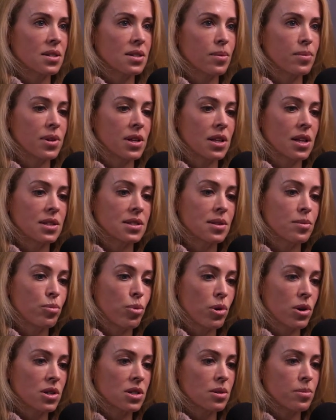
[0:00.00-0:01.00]
something that's
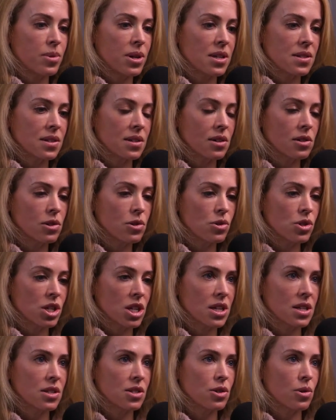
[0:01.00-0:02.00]
important to me is
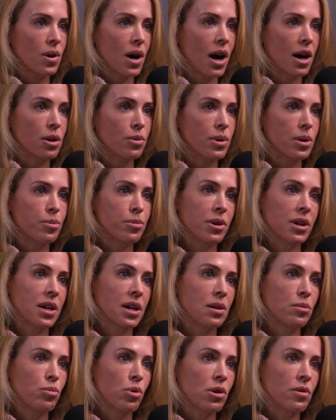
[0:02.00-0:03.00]
inclusion. So, how do we bring
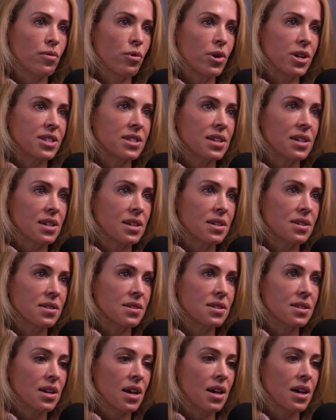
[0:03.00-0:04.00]
in more
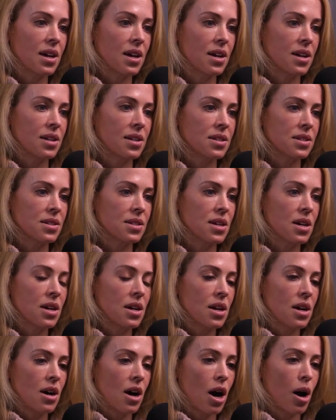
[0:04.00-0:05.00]
voices and
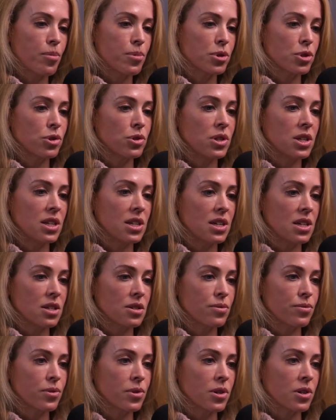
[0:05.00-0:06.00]

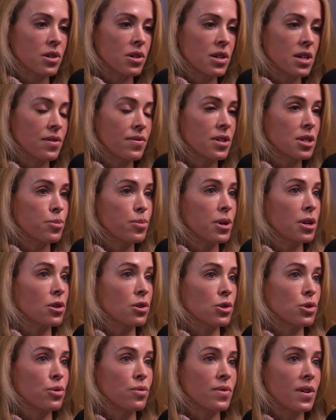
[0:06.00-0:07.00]
opportunities for even
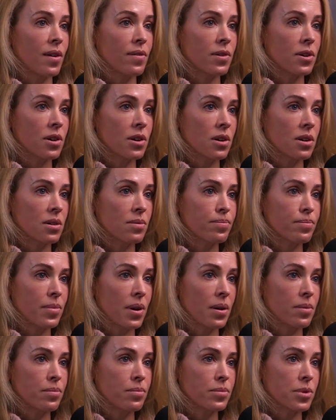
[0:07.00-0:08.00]
speakers who've never
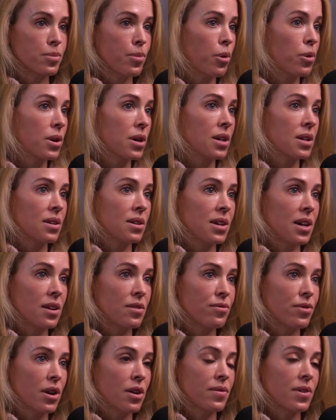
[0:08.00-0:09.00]
spoken
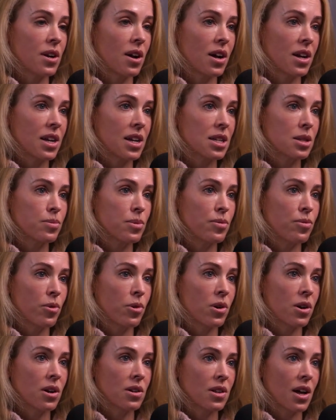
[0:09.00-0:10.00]
in front of an audience
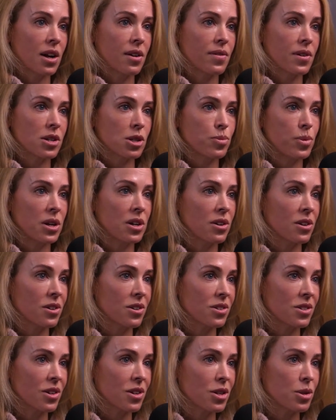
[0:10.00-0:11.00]
before? A lot of our
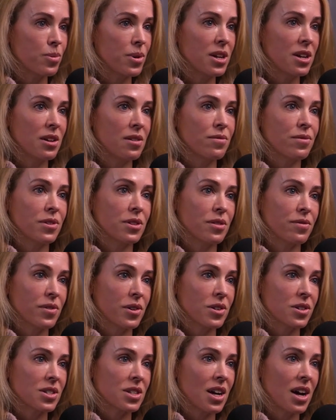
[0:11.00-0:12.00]
speakers are speaking for yeah.
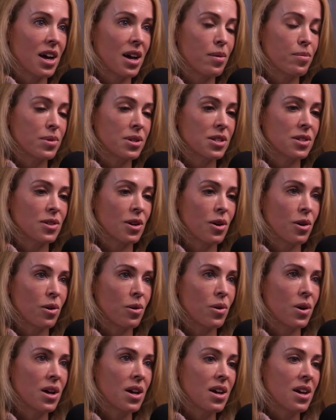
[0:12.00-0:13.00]
the first time. And
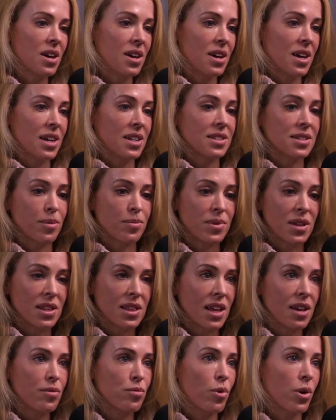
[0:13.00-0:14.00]
so, it's
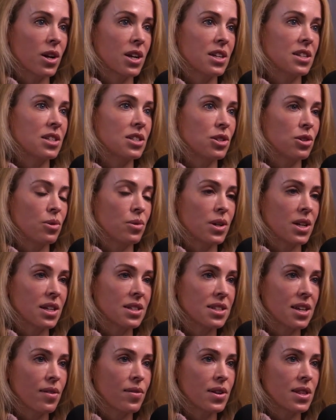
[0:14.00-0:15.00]
something they've wanted to do and
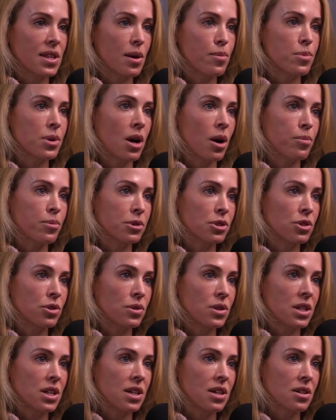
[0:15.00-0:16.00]
it's giving them an
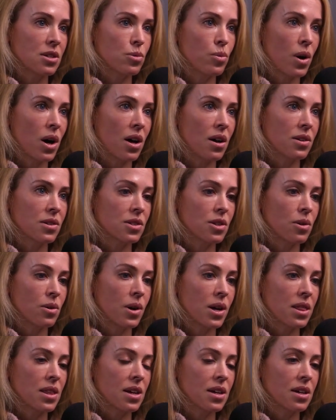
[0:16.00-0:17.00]
opportunity as well. So,
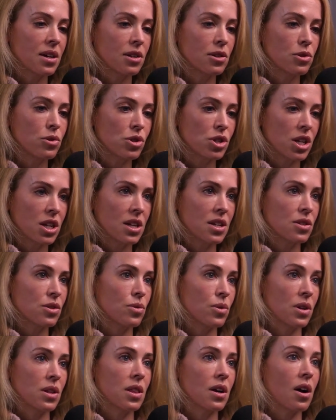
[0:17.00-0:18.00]
I think inclusion is
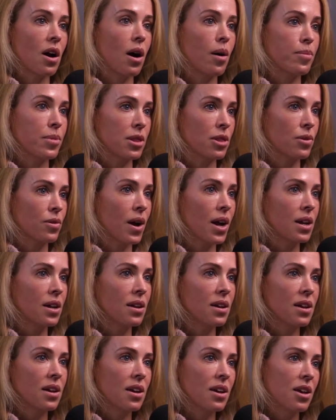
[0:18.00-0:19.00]
sort of the common thread
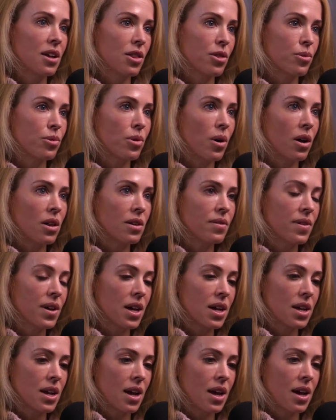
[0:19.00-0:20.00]
through all of
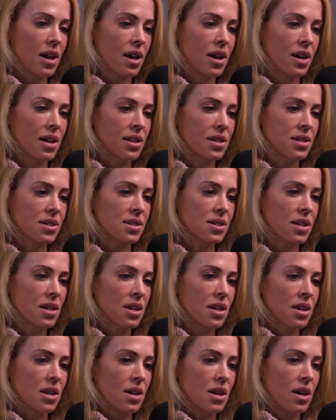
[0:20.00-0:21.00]
yeah. it. And
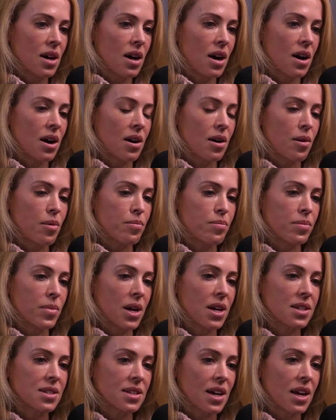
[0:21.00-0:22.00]
um,
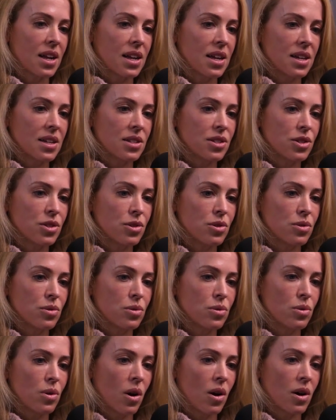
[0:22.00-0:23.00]
excited to